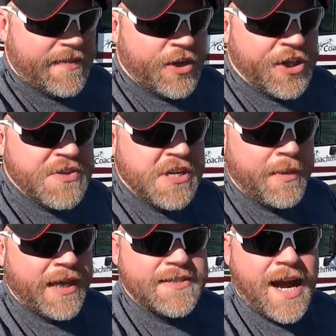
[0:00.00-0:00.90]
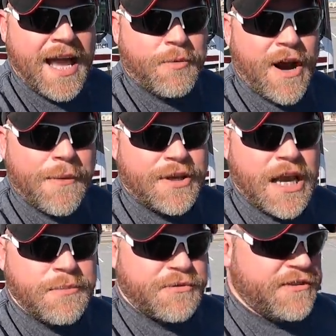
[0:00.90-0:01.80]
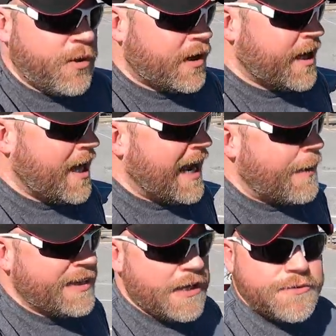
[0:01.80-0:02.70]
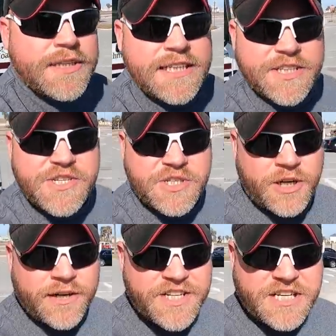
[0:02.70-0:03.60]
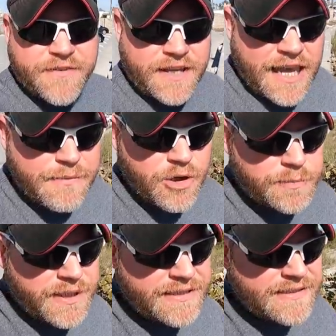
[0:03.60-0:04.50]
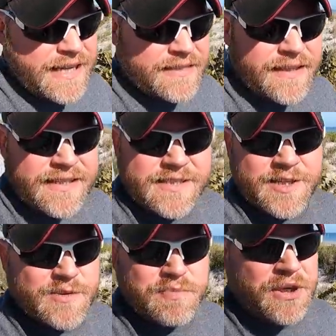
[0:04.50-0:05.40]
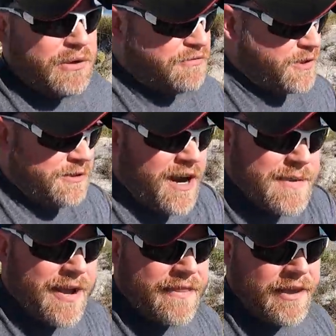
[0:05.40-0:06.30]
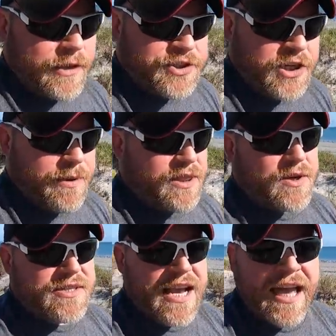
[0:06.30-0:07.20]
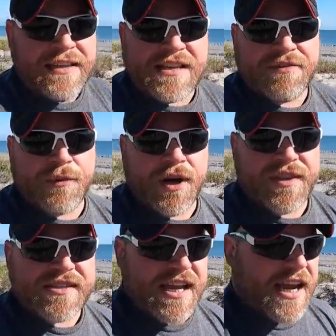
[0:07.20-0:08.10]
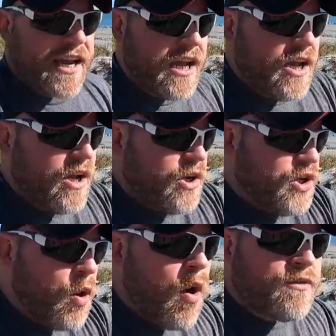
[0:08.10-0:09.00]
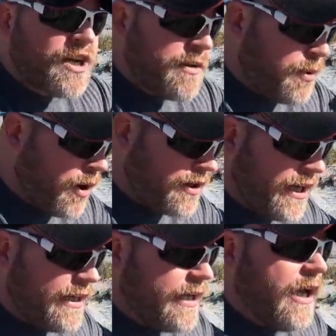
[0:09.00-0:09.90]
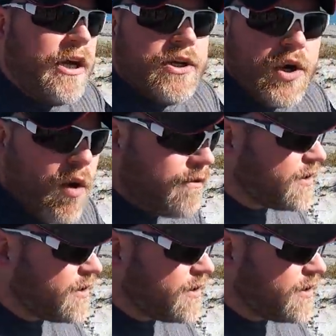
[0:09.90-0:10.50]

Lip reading: There used to be a time where I would come to Florida and I would get really discouraged if I came to a place like this that's beautiful and right by the ocean, but there's signs everywhere that say no overnight parking, no